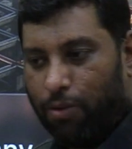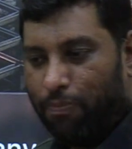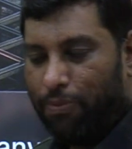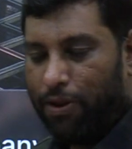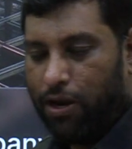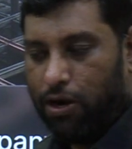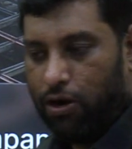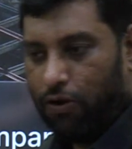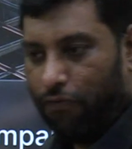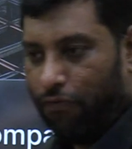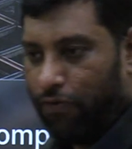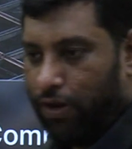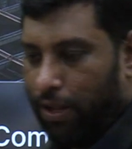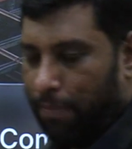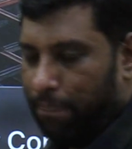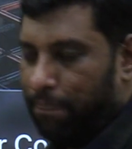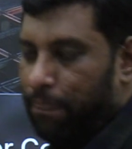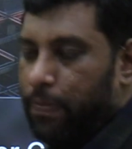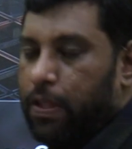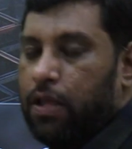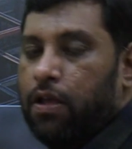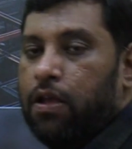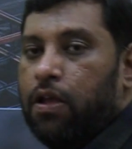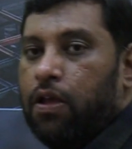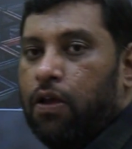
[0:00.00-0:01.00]
a period of time.
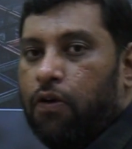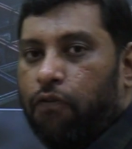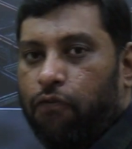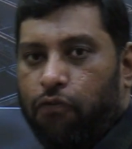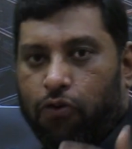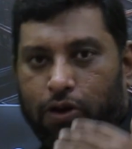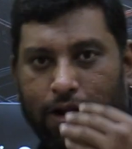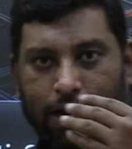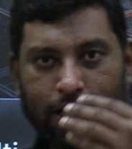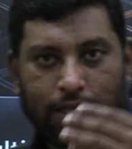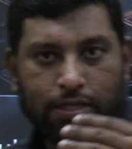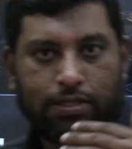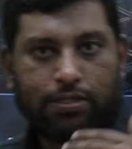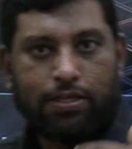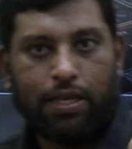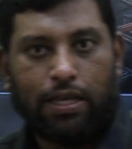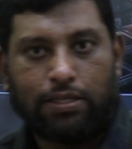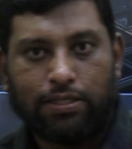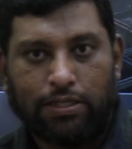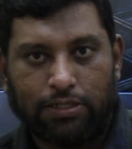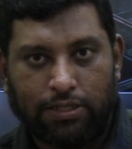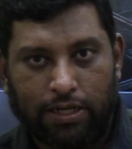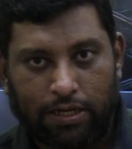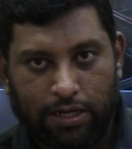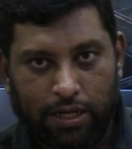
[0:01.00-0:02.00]
For us as
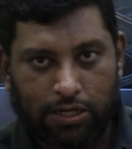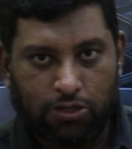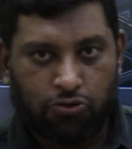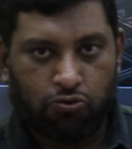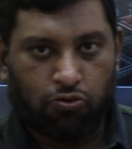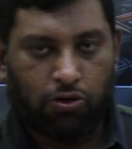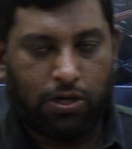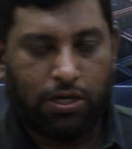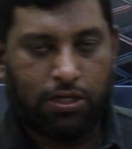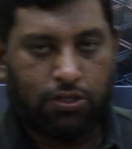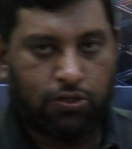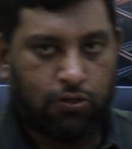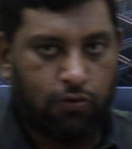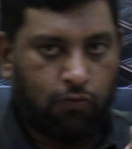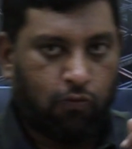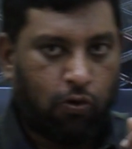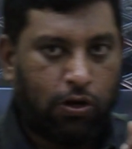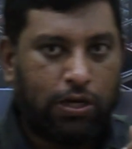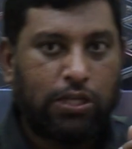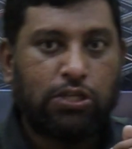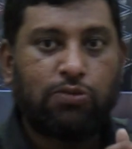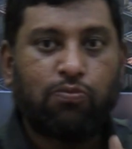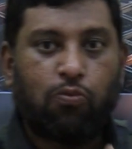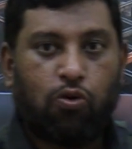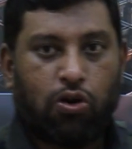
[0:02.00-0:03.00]
a general students,
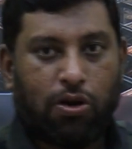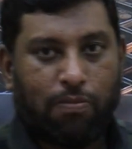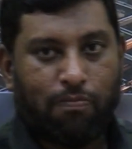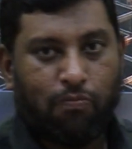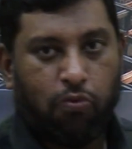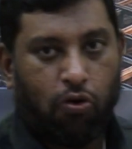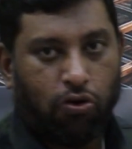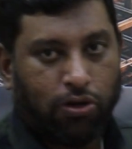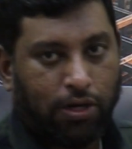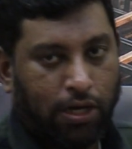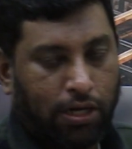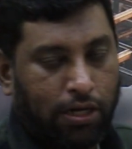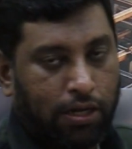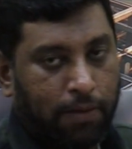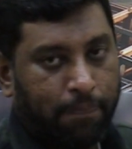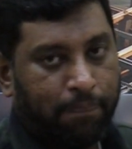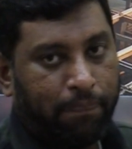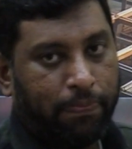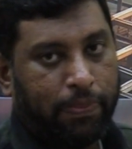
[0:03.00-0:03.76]
what is more important?